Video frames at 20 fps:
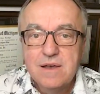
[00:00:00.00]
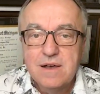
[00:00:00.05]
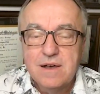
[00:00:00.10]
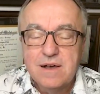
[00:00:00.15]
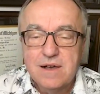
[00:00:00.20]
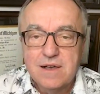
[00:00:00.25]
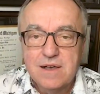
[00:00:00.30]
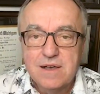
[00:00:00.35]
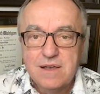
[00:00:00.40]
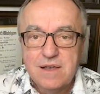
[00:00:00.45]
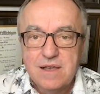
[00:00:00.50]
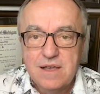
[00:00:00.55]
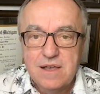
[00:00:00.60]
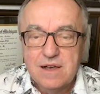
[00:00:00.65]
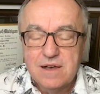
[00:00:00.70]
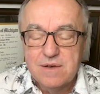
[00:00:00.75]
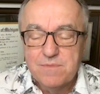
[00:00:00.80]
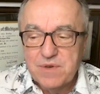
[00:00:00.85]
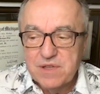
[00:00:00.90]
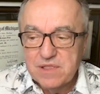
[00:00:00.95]

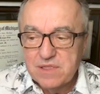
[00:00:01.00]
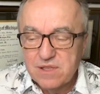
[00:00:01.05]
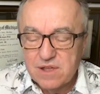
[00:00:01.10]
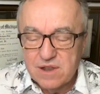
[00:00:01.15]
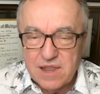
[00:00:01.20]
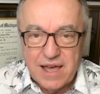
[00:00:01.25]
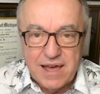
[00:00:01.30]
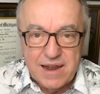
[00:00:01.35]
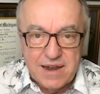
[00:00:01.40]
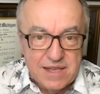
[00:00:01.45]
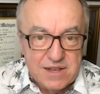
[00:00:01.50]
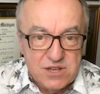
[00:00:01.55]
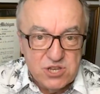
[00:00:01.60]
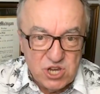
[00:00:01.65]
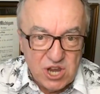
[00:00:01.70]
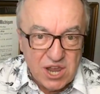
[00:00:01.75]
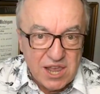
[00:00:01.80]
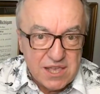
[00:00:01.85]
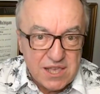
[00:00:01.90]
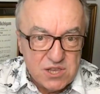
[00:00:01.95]
but a lot had
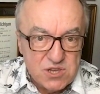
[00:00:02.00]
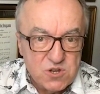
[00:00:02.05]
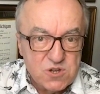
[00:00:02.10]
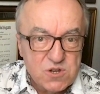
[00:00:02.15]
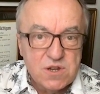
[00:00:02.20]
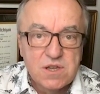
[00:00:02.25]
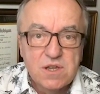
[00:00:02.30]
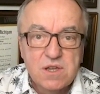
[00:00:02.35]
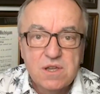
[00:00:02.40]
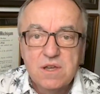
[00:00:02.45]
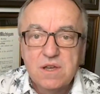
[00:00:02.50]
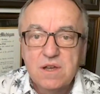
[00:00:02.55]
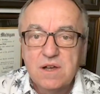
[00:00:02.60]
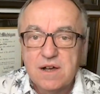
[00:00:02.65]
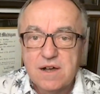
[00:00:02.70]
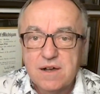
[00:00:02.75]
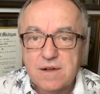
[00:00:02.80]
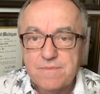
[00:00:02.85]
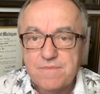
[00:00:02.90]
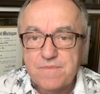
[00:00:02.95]
changed.
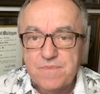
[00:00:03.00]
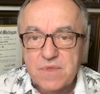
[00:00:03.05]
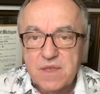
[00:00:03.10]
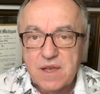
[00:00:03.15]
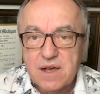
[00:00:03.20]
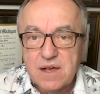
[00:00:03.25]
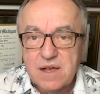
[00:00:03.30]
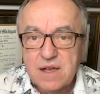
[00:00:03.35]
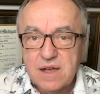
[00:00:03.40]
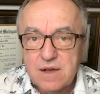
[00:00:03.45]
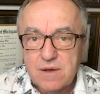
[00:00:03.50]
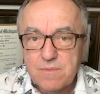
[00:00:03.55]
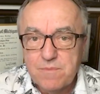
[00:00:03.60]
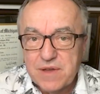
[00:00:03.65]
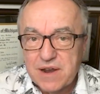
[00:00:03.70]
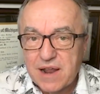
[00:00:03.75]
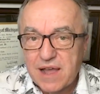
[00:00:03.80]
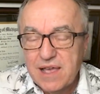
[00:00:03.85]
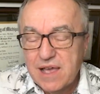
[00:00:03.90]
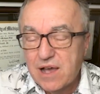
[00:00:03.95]

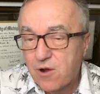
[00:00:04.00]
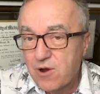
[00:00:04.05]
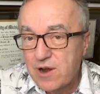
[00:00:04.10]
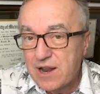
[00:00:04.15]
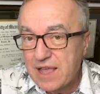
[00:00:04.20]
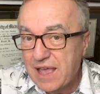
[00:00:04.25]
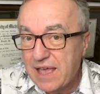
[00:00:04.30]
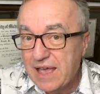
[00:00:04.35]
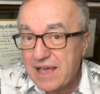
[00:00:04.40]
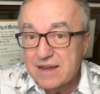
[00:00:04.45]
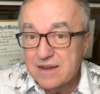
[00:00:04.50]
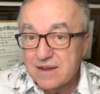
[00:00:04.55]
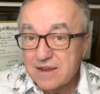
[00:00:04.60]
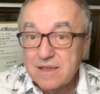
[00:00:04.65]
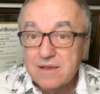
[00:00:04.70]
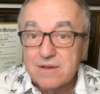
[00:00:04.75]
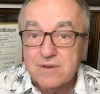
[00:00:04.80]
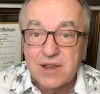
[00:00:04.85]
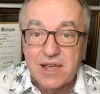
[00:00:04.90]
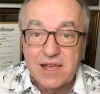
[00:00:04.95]
But I already had
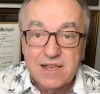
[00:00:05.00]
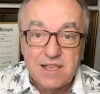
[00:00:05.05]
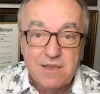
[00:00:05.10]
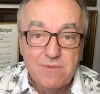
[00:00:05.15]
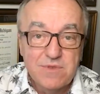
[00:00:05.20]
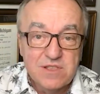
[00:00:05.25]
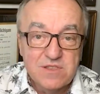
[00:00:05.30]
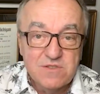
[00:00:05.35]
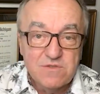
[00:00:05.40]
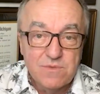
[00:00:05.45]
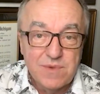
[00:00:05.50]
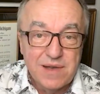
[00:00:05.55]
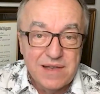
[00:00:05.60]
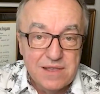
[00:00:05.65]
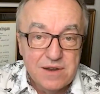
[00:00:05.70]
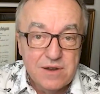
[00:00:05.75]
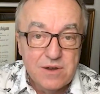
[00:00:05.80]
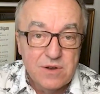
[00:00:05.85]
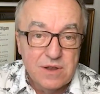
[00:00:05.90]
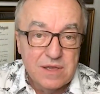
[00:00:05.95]
legal documents from my
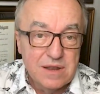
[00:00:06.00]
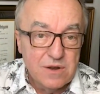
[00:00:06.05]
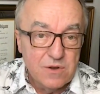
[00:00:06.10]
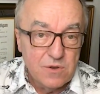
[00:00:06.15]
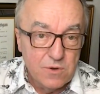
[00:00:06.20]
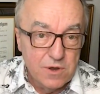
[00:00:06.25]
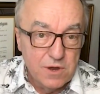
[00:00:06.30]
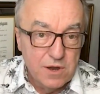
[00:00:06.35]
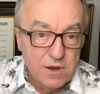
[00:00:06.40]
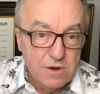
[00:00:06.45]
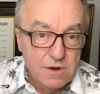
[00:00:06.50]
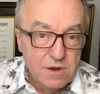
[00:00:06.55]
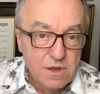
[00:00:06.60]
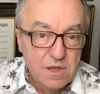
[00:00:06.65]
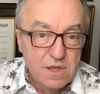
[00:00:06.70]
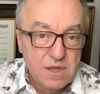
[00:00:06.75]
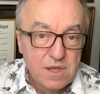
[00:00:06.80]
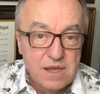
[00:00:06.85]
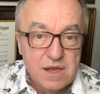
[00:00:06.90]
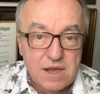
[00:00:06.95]
internet lawyer,
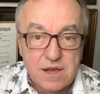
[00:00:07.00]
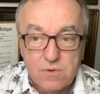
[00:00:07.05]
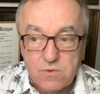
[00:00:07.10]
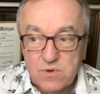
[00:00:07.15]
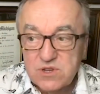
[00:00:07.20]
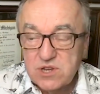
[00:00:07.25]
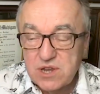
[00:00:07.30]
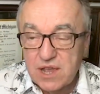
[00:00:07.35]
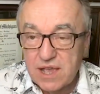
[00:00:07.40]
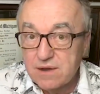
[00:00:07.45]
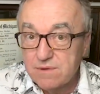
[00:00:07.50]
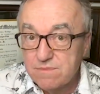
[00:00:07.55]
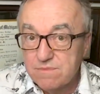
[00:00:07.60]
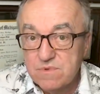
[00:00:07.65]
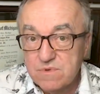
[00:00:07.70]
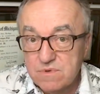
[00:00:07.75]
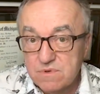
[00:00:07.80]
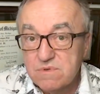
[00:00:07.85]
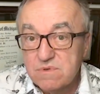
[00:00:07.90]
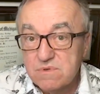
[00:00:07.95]
which had
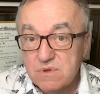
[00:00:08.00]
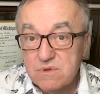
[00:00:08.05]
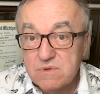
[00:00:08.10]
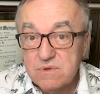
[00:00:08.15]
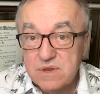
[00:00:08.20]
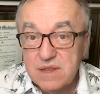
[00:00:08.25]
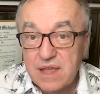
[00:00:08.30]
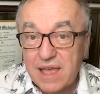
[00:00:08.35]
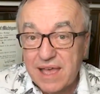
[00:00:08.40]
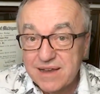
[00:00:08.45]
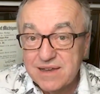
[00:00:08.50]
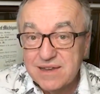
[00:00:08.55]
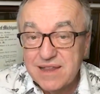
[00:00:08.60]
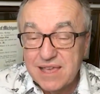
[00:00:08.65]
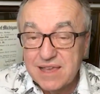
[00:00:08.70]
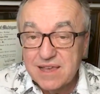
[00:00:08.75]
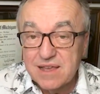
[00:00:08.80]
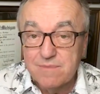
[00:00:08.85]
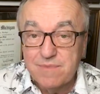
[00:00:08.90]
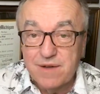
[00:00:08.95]

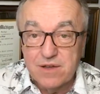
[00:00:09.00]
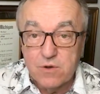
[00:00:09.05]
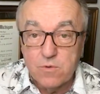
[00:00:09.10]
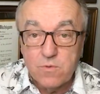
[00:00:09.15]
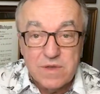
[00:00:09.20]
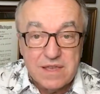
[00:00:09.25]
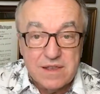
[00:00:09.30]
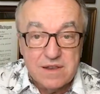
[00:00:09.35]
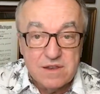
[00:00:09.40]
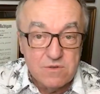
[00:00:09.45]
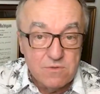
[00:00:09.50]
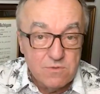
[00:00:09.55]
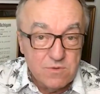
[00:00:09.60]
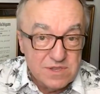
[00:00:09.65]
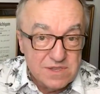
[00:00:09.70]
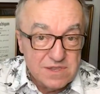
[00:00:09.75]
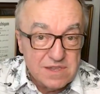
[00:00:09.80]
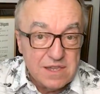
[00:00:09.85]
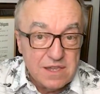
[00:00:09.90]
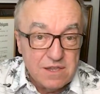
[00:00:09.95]
taken about a week to
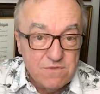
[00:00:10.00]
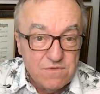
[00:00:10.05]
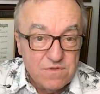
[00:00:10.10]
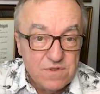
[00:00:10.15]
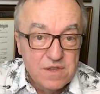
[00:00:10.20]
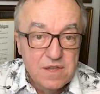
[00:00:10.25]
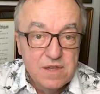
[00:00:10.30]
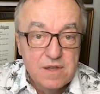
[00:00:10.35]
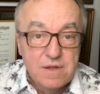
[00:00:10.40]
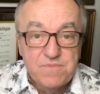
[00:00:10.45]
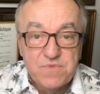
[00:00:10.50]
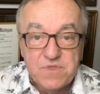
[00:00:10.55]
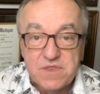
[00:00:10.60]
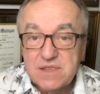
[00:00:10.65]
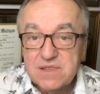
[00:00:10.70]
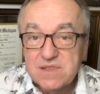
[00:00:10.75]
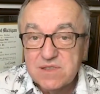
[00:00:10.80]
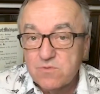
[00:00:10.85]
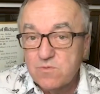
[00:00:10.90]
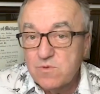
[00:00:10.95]
receive.
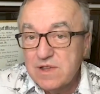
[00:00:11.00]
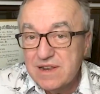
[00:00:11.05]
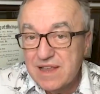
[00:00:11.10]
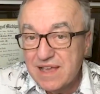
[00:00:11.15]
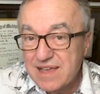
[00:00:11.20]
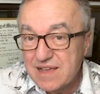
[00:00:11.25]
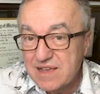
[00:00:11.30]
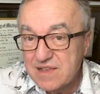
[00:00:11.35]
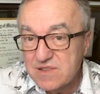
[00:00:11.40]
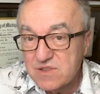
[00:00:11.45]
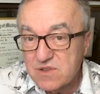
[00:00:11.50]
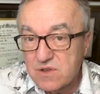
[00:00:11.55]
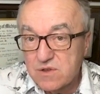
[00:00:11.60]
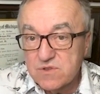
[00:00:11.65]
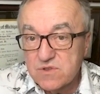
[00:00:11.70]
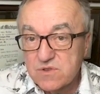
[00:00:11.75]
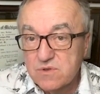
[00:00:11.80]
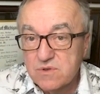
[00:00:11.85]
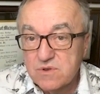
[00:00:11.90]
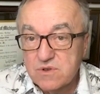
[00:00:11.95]
These 3 days
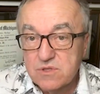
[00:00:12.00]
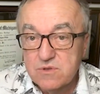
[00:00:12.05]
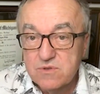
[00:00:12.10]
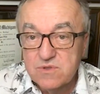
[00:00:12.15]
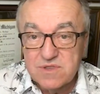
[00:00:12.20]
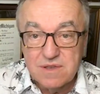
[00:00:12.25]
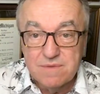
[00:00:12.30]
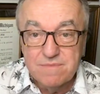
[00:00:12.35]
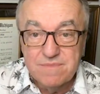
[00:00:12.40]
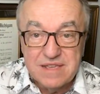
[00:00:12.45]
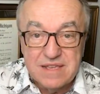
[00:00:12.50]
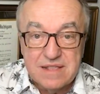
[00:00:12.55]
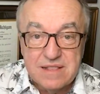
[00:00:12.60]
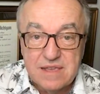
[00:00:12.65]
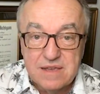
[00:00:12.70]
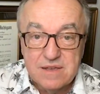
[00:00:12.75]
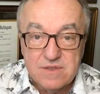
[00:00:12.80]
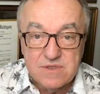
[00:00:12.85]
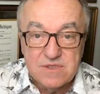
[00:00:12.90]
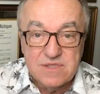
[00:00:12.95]
also include some
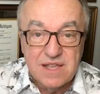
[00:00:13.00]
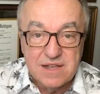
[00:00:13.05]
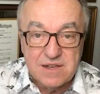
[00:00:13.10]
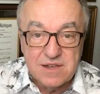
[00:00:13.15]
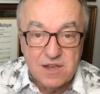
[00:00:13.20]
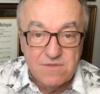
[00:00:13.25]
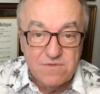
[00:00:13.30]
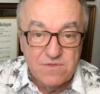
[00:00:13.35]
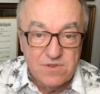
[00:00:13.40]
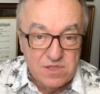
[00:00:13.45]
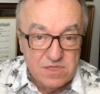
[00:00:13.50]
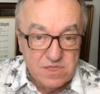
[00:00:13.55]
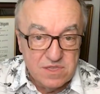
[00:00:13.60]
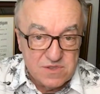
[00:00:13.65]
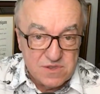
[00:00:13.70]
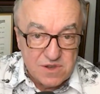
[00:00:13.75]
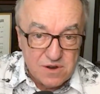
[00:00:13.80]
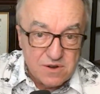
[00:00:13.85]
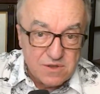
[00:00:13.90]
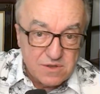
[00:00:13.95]
details not covered in
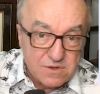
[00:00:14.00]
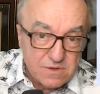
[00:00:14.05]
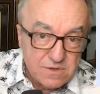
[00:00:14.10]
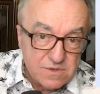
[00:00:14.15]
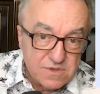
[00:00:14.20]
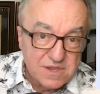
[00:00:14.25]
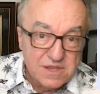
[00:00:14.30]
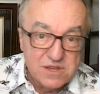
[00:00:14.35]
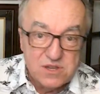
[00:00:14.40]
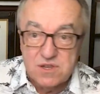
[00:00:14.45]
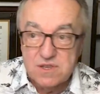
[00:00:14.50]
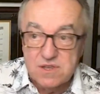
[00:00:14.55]
this article, such